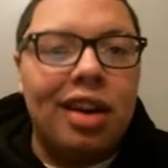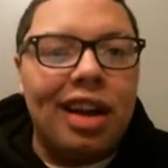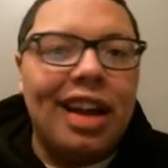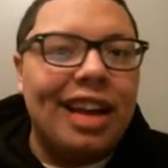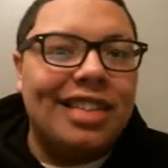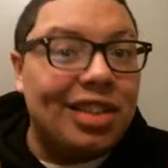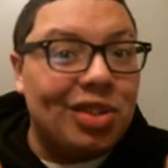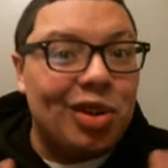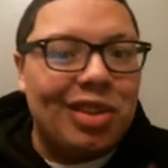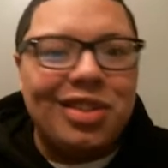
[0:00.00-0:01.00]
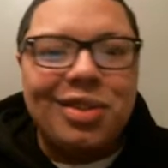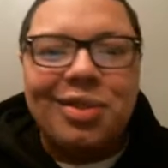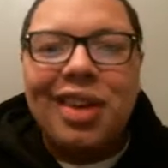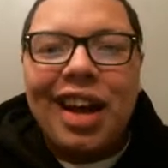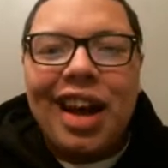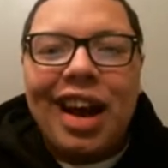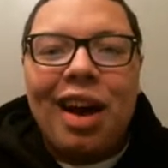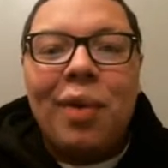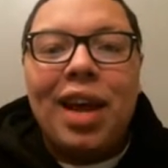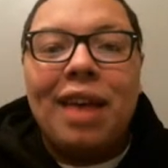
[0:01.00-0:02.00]
it says draw two.
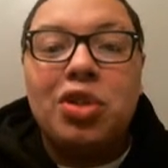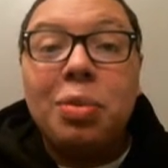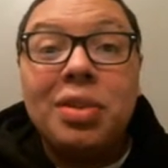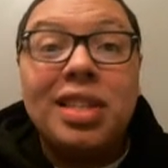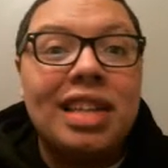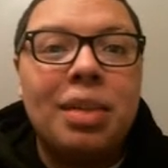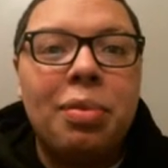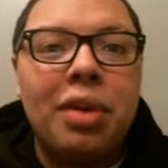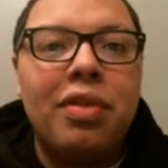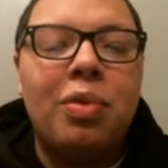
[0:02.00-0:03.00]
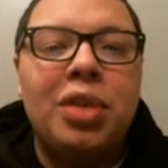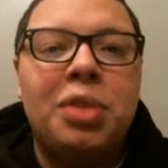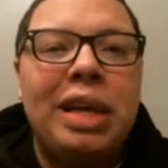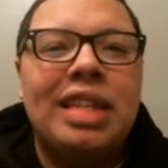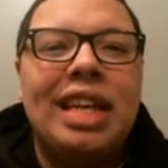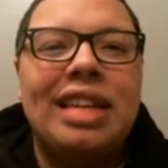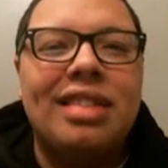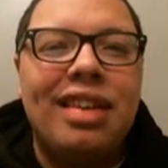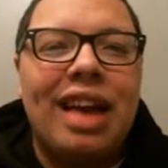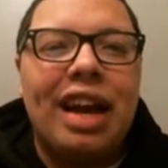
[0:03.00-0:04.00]
We have triple Ties of the Brethren, which basically gets
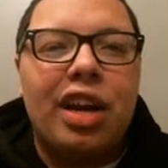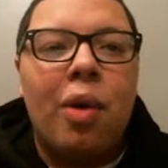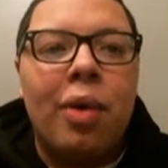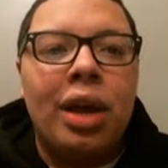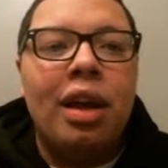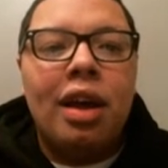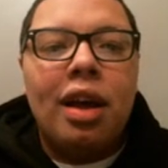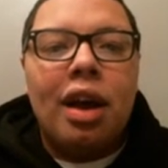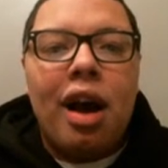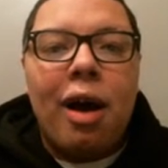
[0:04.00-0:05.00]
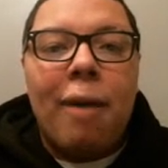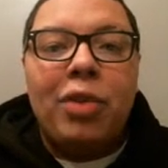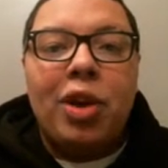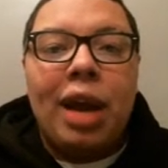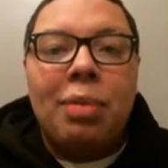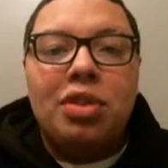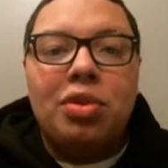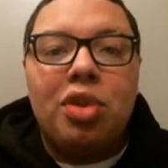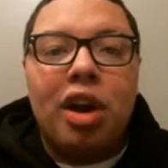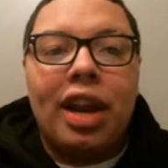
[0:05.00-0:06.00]
the deck going. You're able
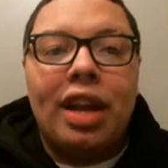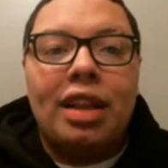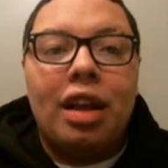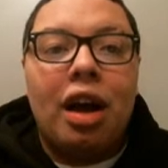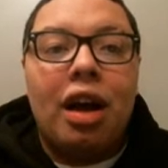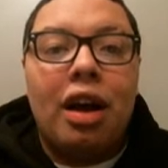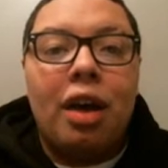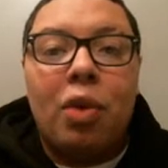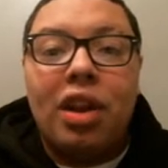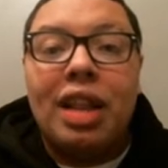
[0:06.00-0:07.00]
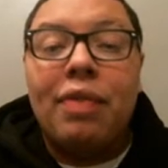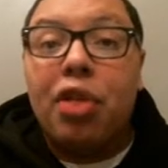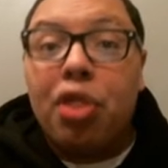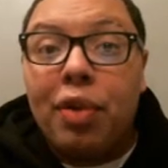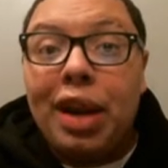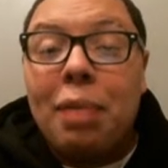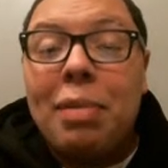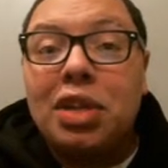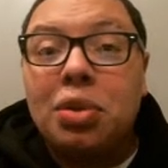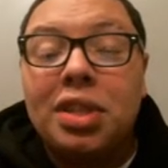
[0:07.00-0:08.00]
to target one of the level 3
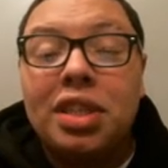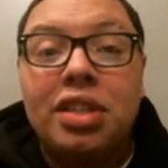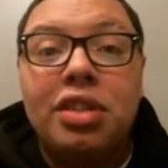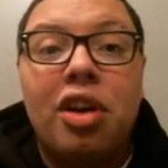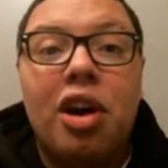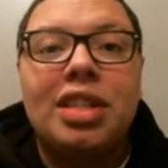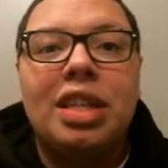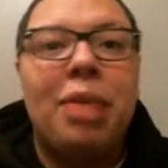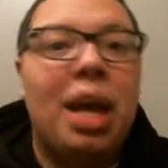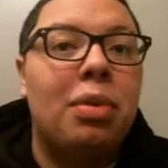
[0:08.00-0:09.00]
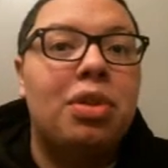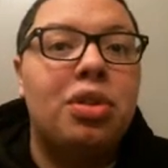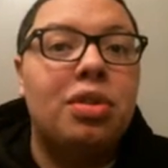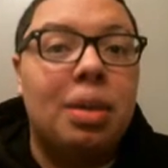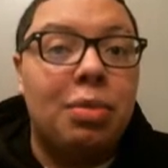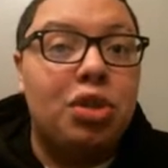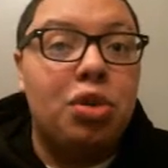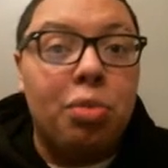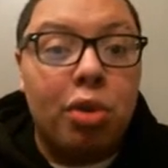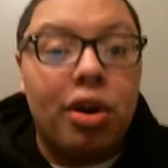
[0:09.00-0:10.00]
Magical Musketeer cards and then be able to summon
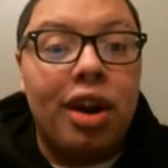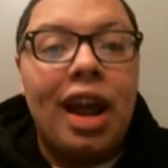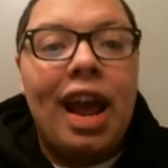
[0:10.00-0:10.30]
two more,